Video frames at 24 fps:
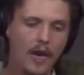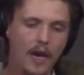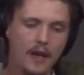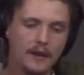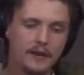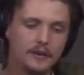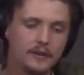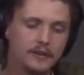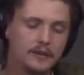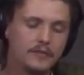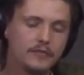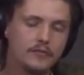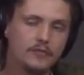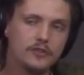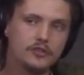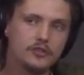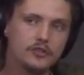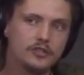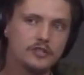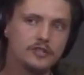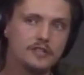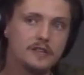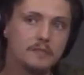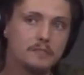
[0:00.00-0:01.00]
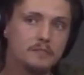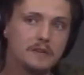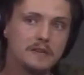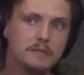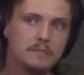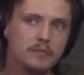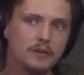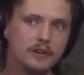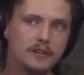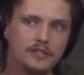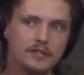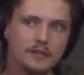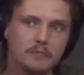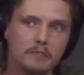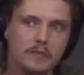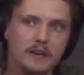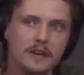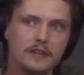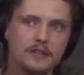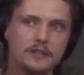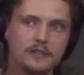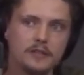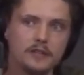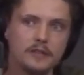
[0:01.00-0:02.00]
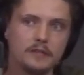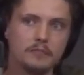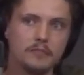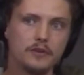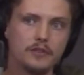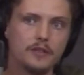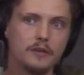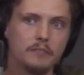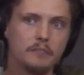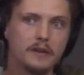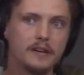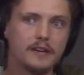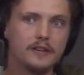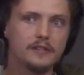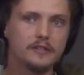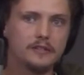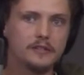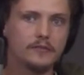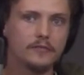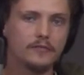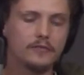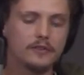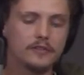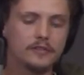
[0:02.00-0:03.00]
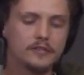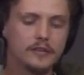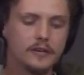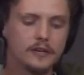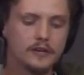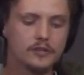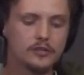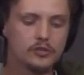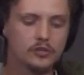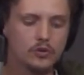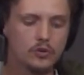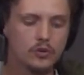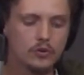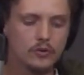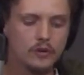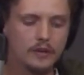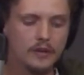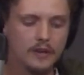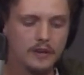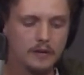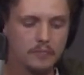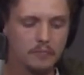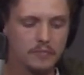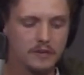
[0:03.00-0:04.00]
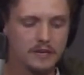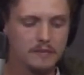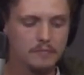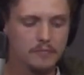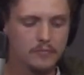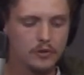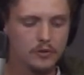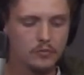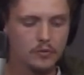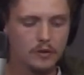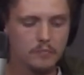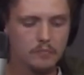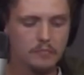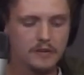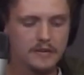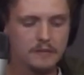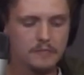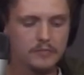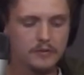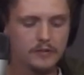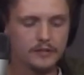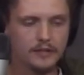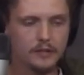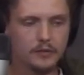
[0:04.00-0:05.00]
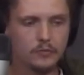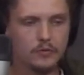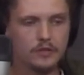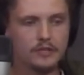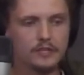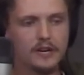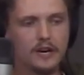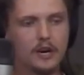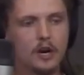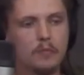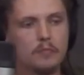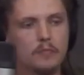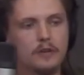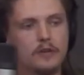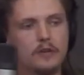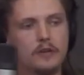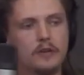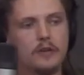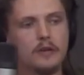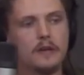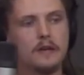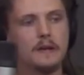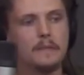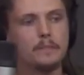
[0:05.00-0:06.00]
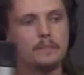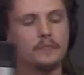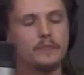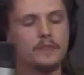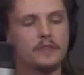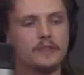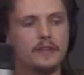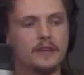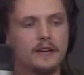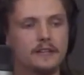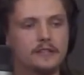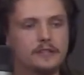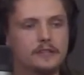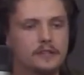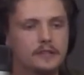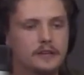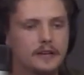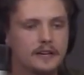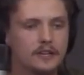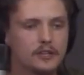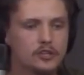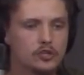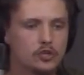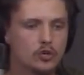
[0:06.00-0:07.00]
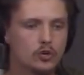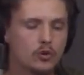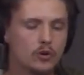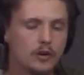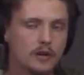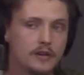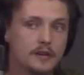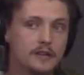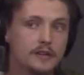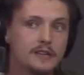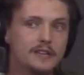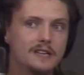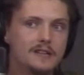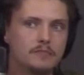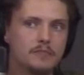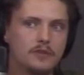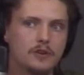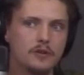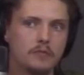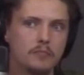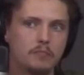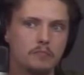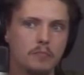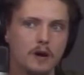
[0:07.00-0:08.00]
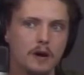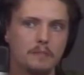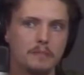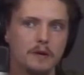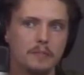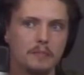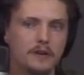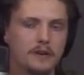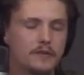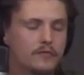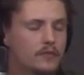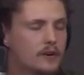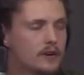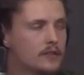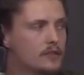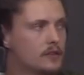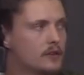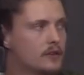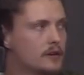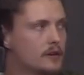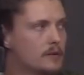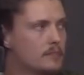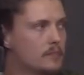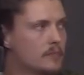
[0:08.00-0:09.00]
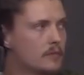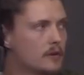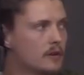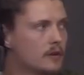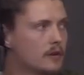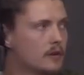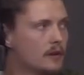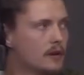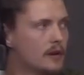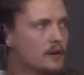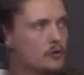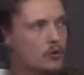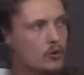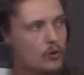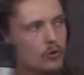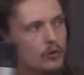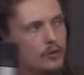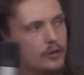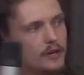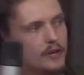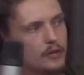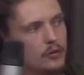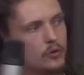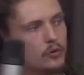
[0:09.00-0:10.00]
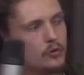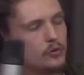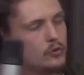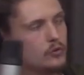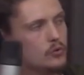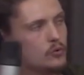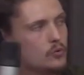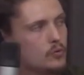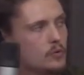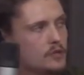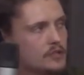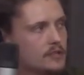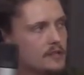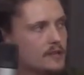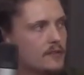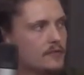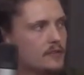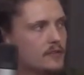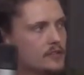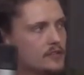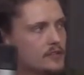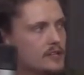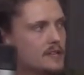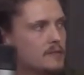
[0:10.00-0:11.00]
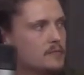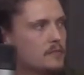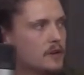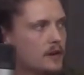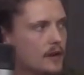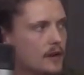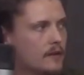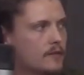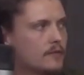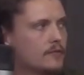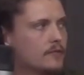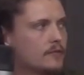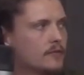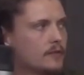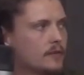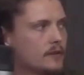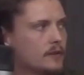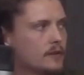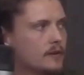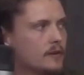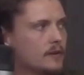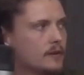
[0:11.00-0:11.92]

And the difference you see in people is amazing. But the biggest difference I saw in people were people that would tell me that they saw a demon pop up in front of them, and all they could do was give this demon love.